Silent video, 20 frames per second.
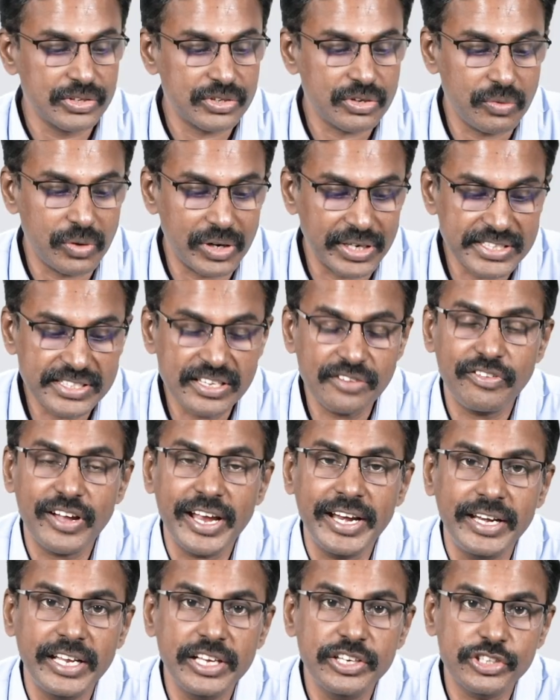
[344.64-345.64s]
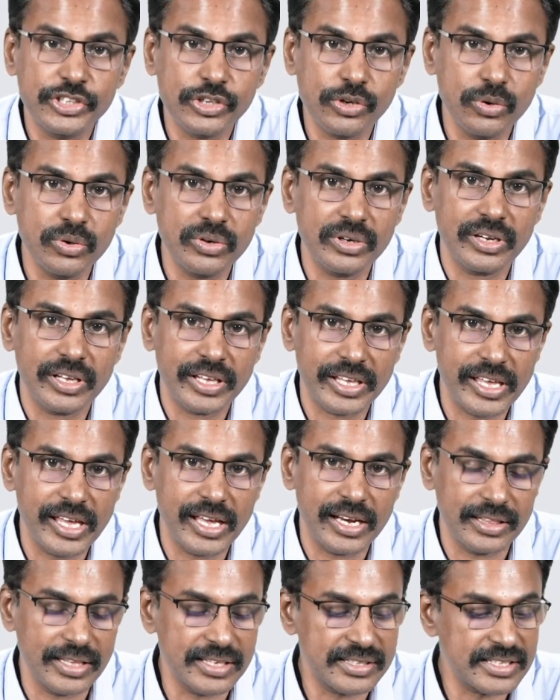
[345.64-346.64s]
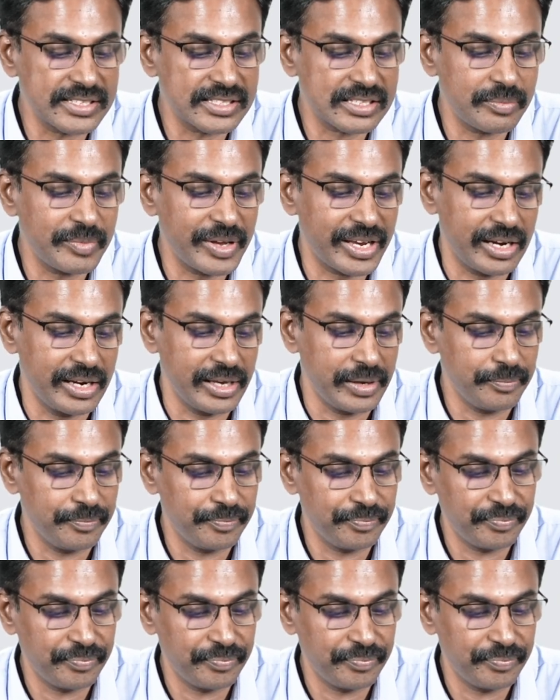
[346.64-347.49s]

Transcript: So what is the finding shown here in the systemically?